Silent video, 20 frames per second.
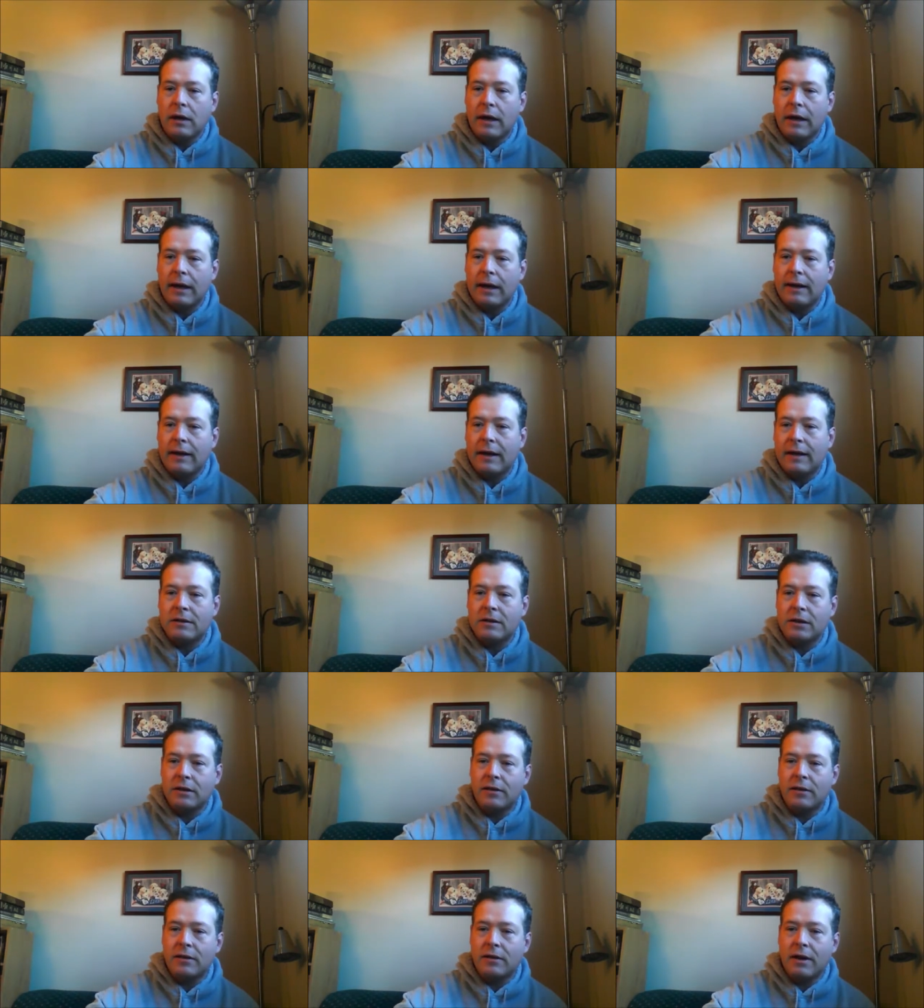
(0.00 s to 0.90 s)
And I
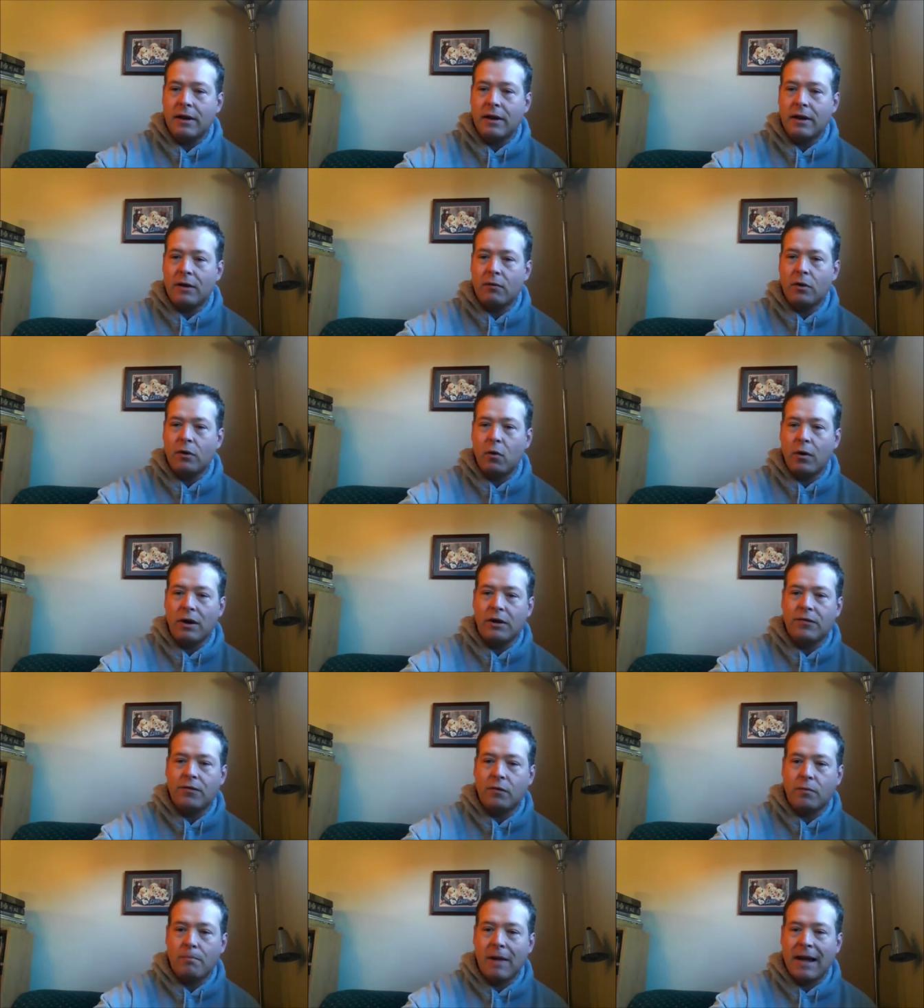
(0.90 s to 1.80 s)
see that request
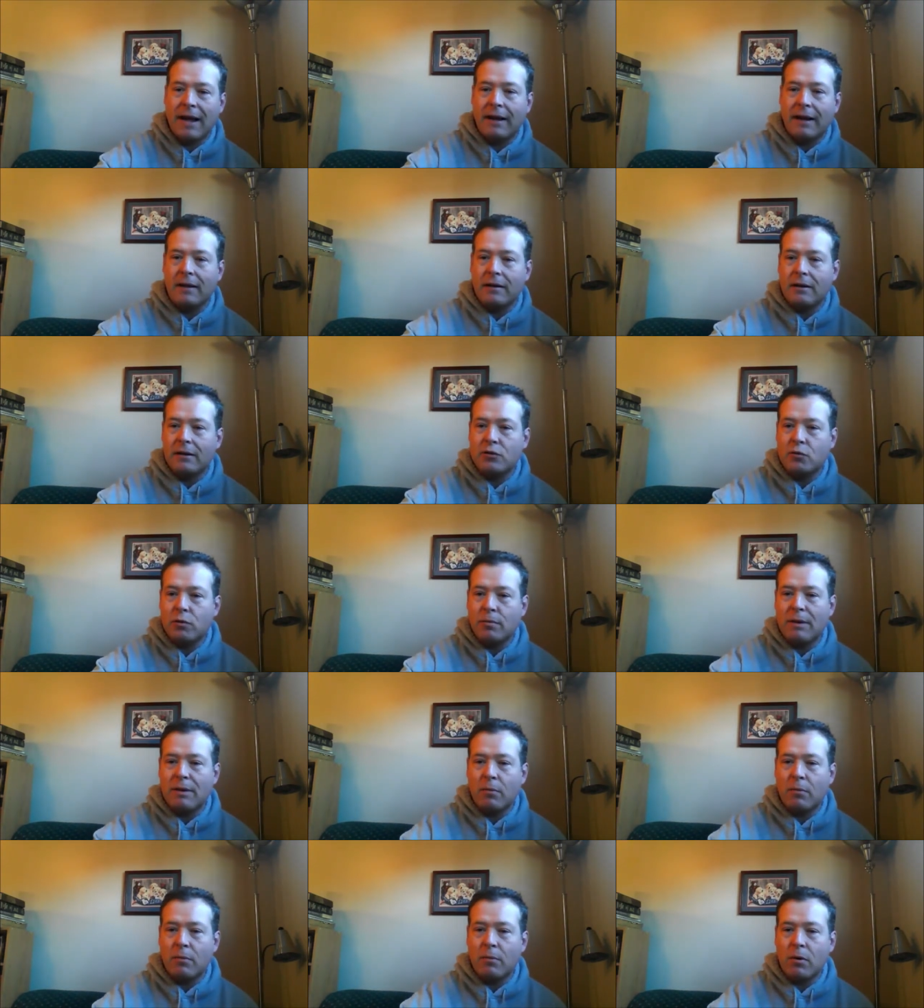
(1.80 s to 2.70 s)
from Megan. Let's
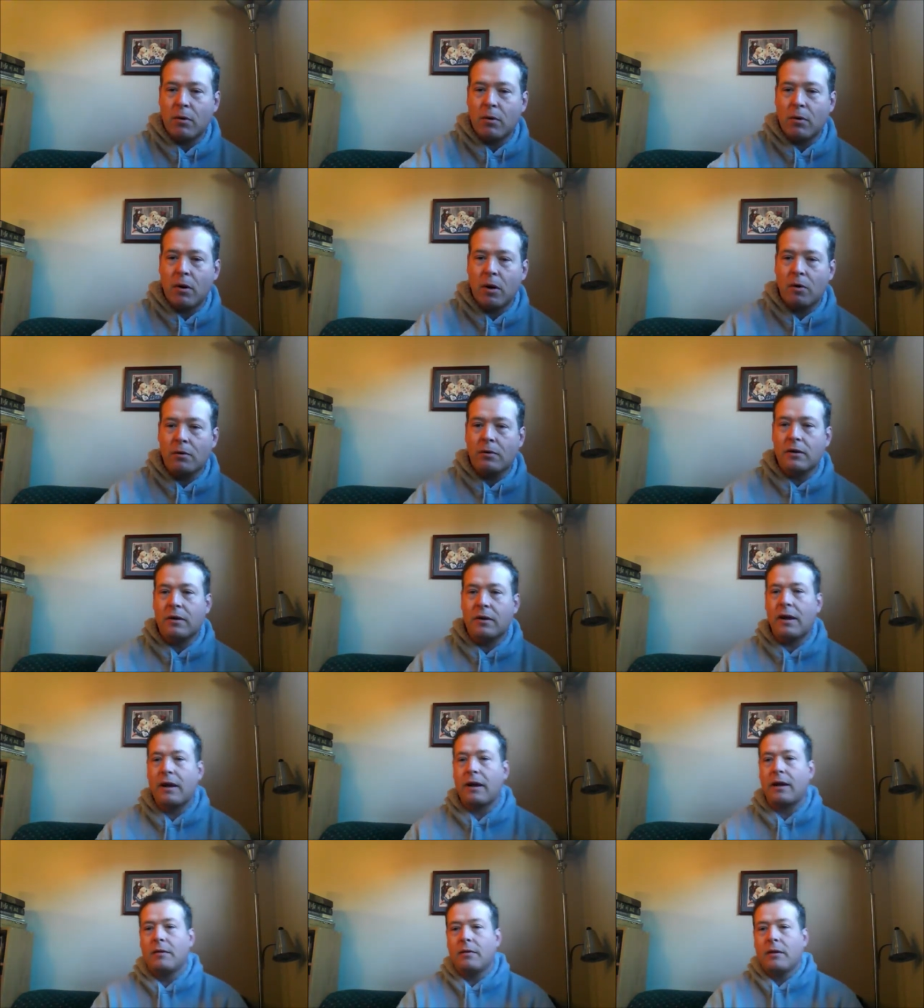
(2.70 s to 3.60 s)
remember her
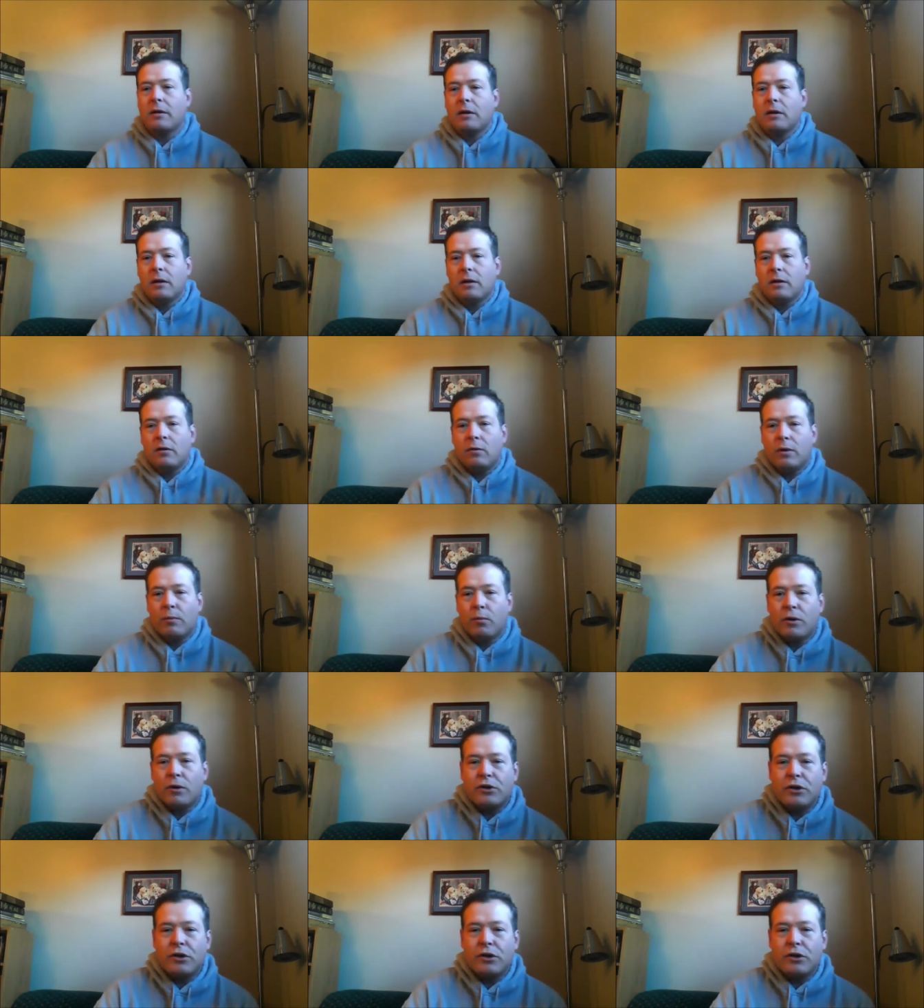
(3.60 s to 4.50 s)
today we
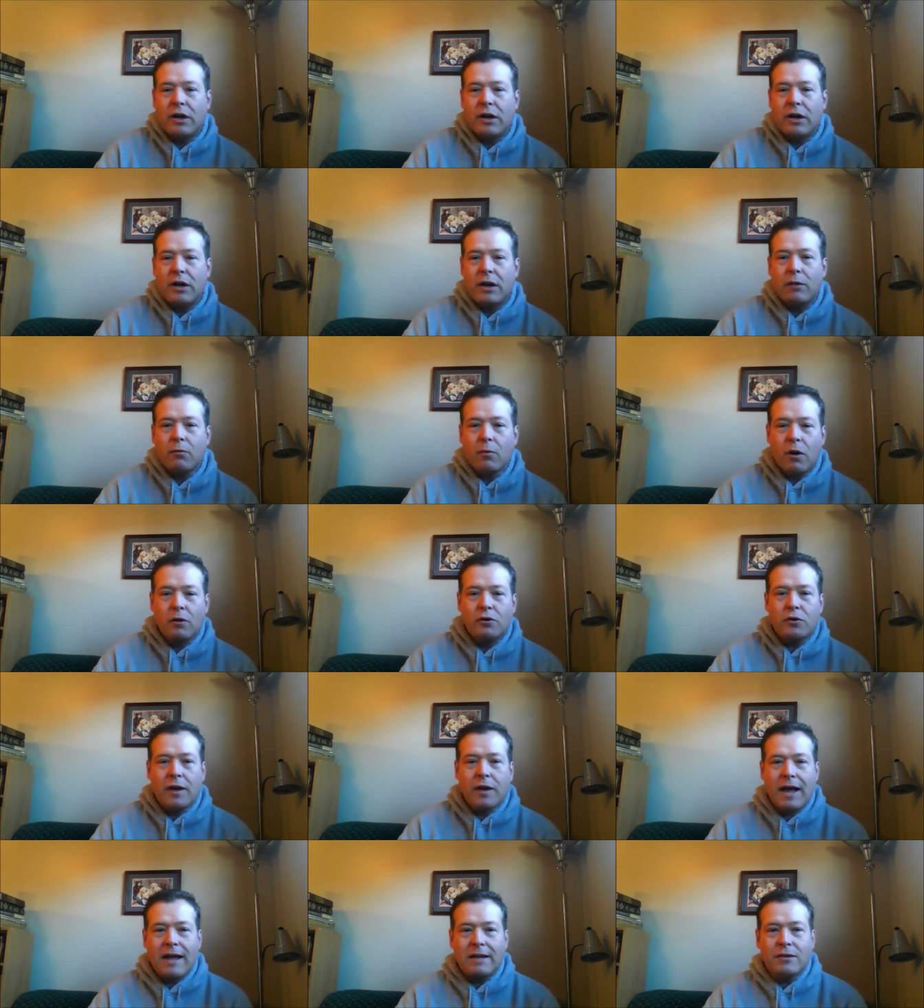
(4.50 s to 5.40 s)
appreciate Roger
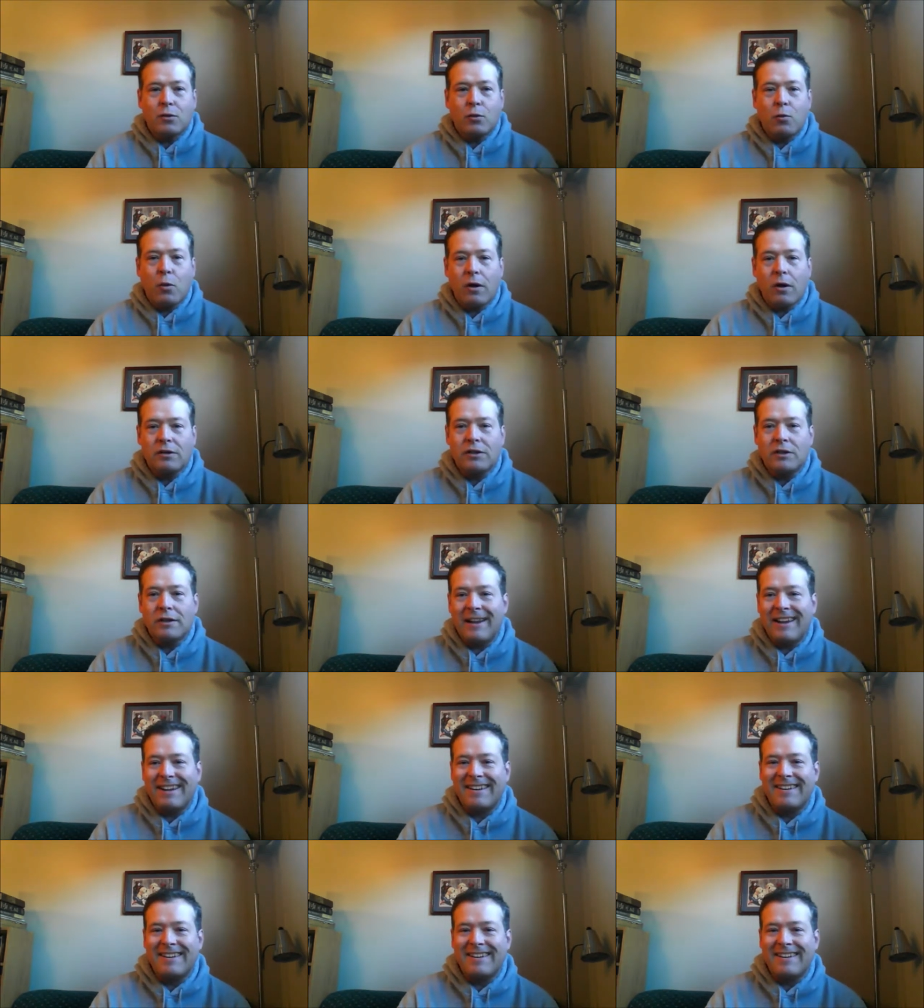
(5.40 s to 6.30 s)
Castle
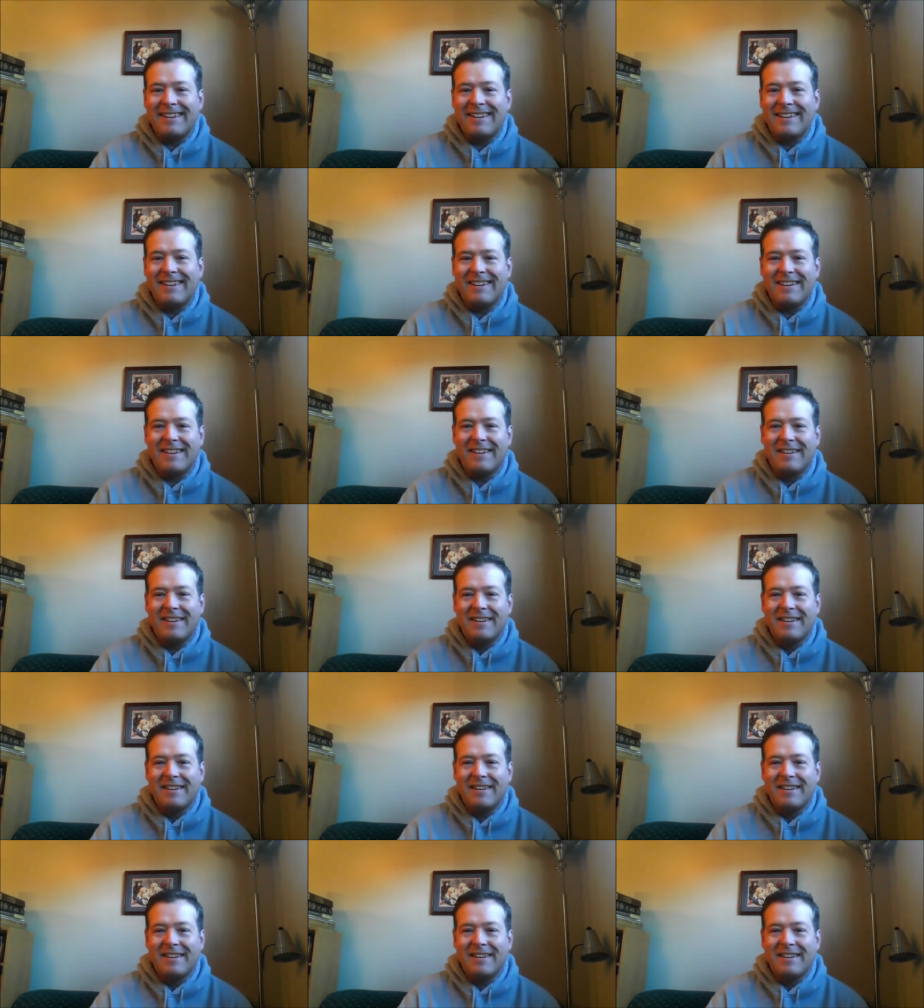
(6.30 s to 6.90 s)
watching and uh,